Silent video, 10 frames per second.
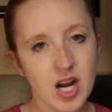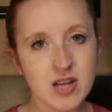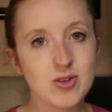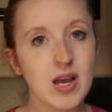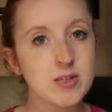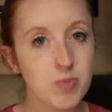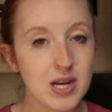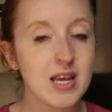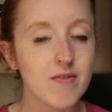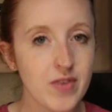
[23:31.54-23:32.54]
It also has
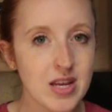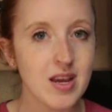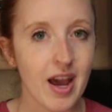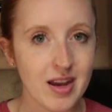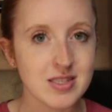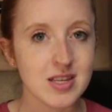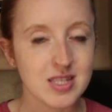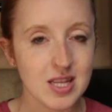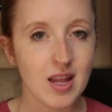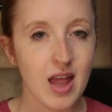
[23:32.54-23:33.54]
pretty convenient
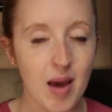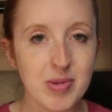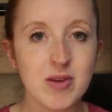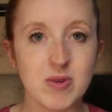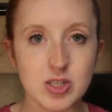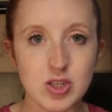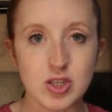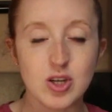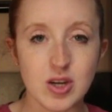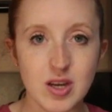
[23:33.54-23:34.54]
access to the lobby, which is
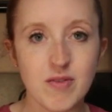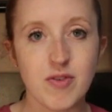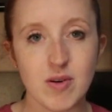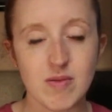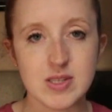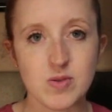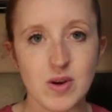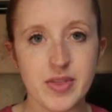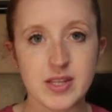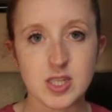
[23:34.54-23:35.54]
good for a
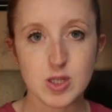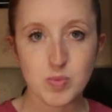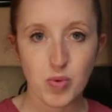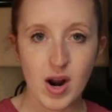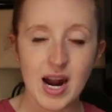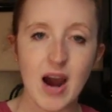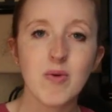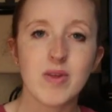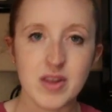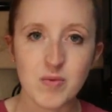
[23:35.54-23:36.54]
resort that's spread
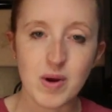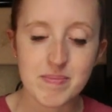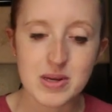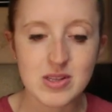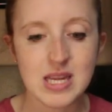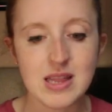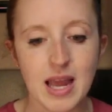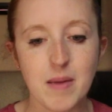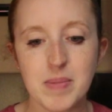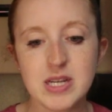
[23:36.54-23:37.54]
out within one building
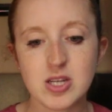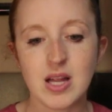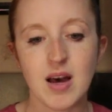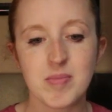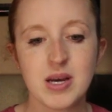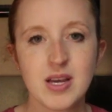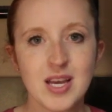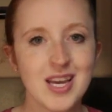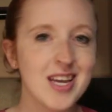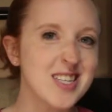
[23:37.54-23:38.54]
like Beach Club.
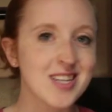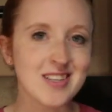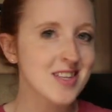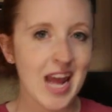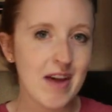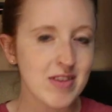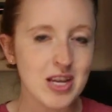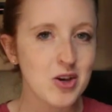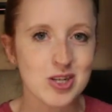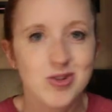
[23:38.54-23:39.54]
It doesn't have
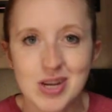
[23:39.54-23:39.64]
any good